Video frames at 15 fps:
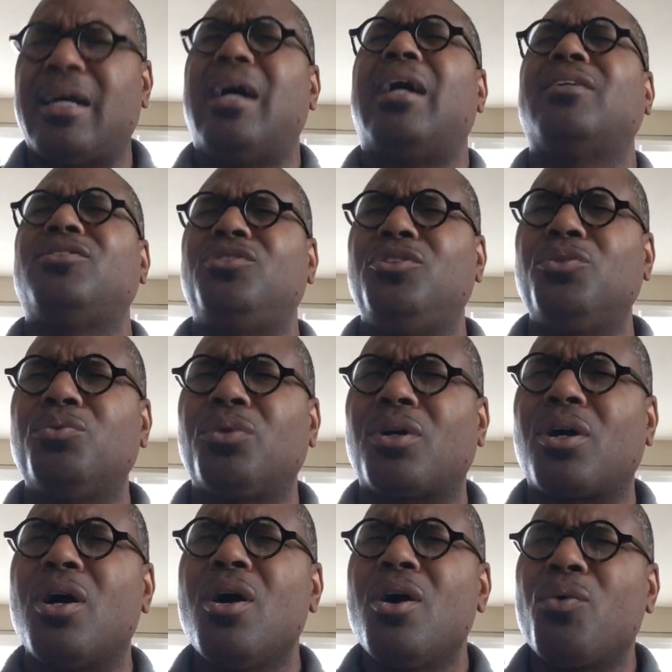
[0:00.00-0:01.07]
God, you
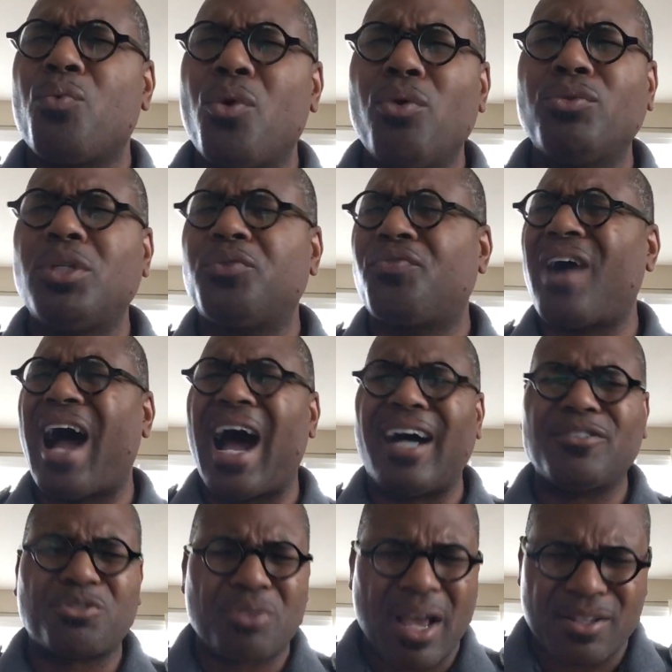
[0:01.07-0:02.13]
were wounded for
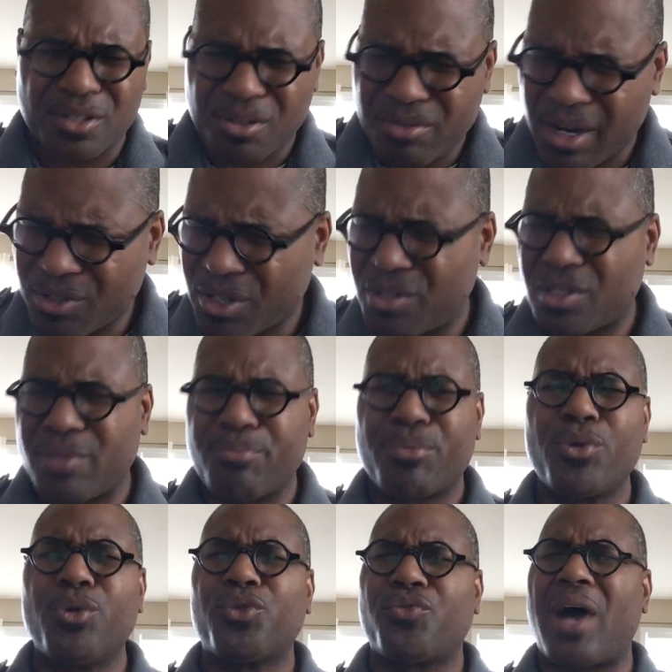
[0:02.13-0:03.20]
our transgressions and
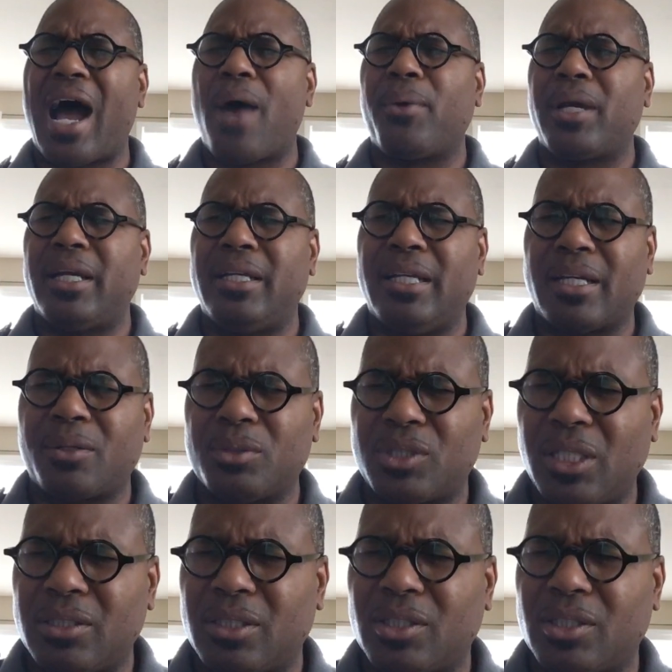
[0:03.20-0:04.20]
bruised for our iniquities.